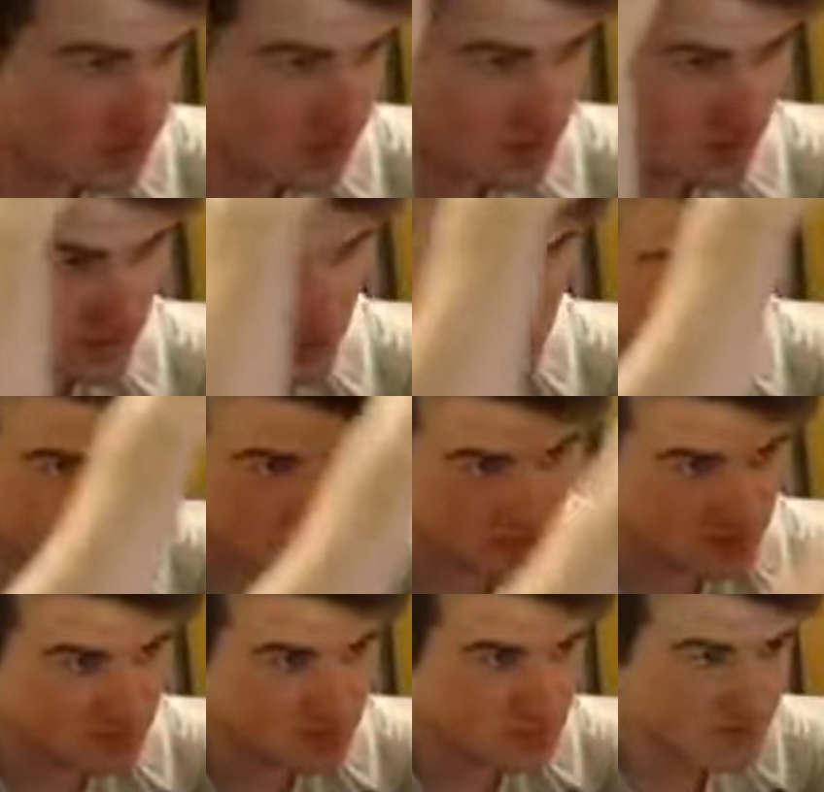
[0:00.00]
of or
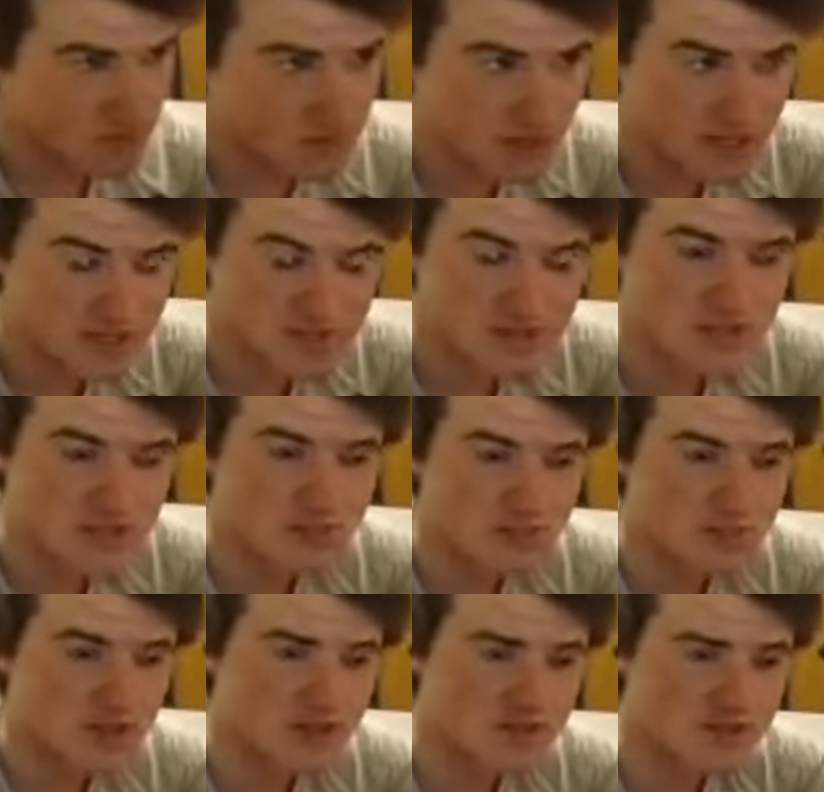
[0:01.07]
seen 7 Brides, 7
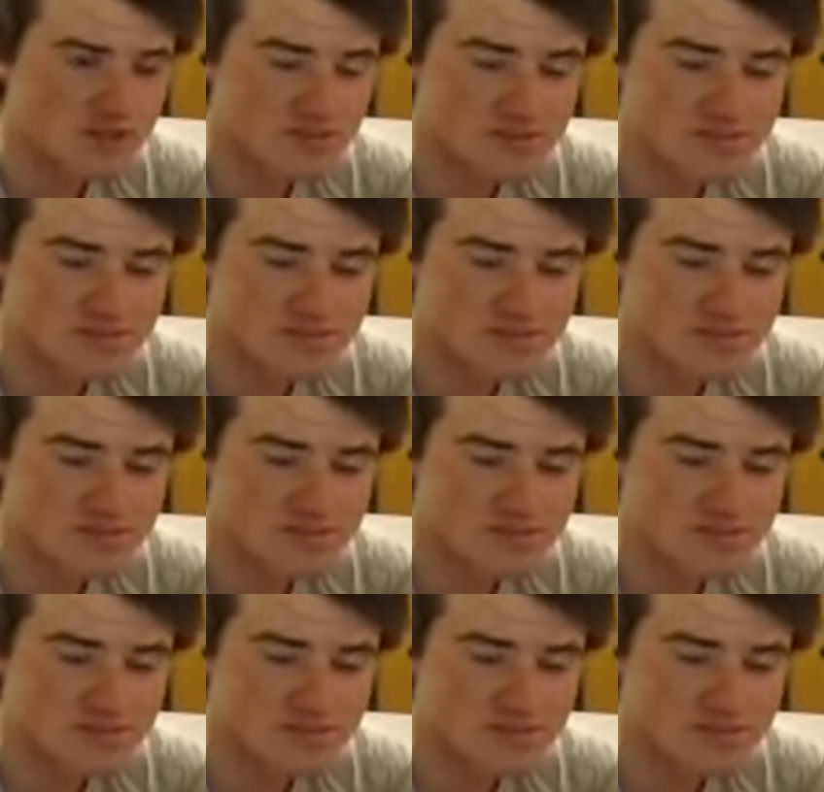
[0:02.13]
Brothers.